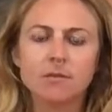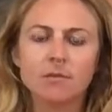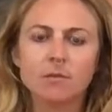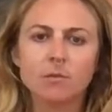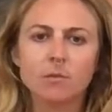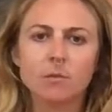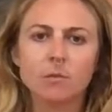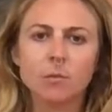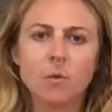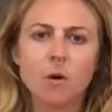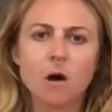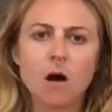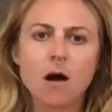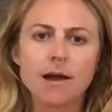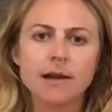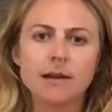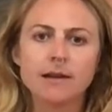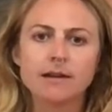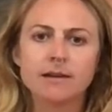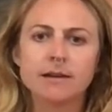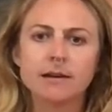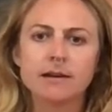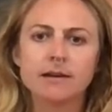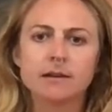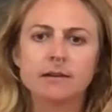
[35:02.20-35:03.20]

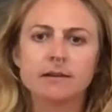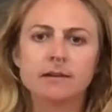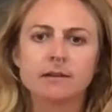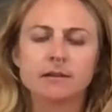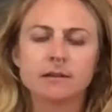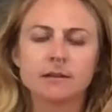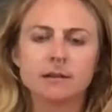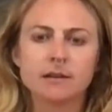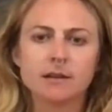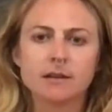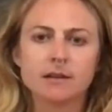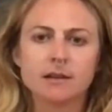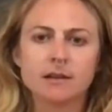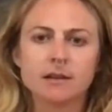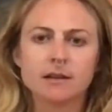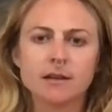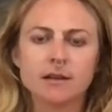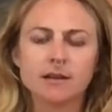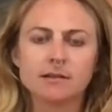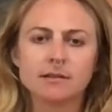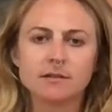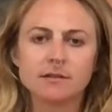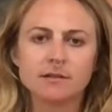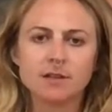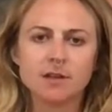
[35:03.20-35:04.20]
wider,
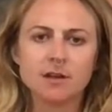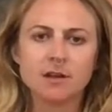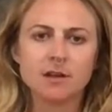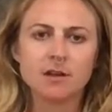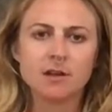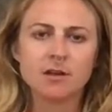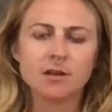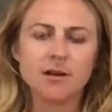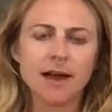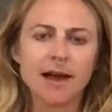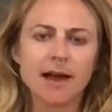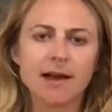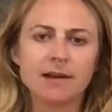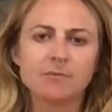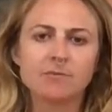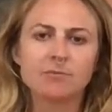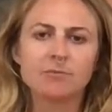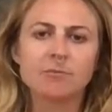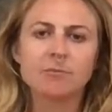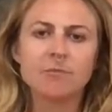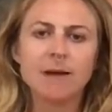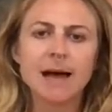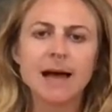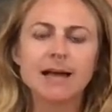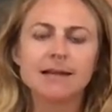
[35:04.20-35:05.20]
as though you had
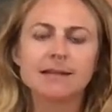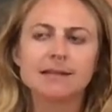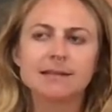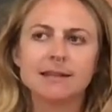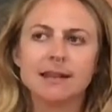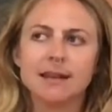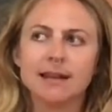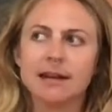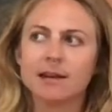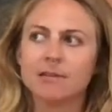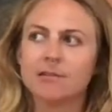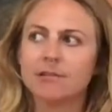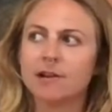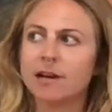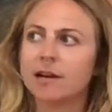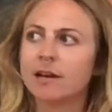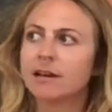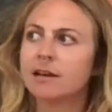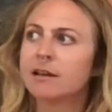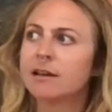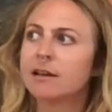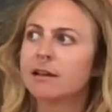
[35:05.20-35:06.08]
bat hearing.